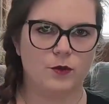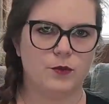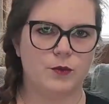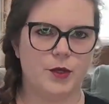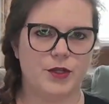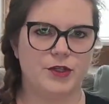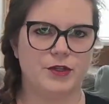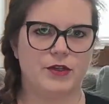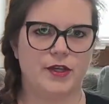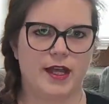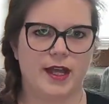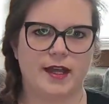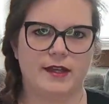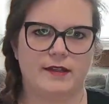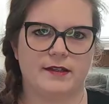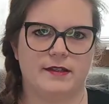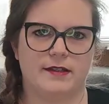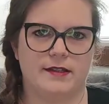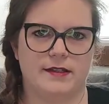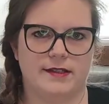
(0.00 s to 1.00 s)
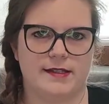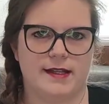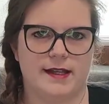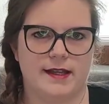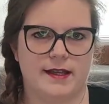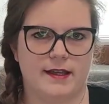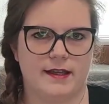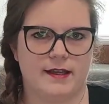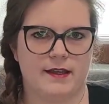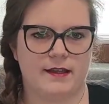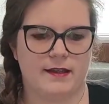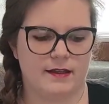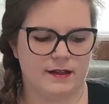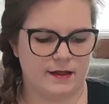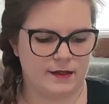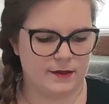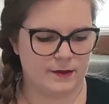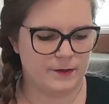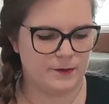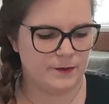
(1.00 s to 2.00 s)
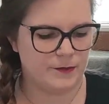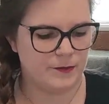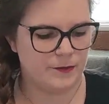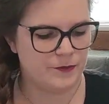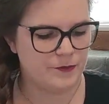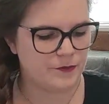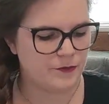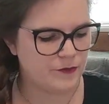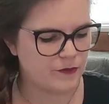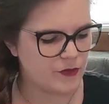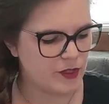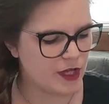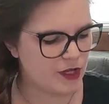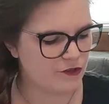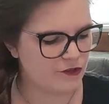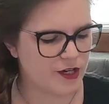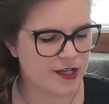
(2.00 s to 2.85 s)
What you get is like a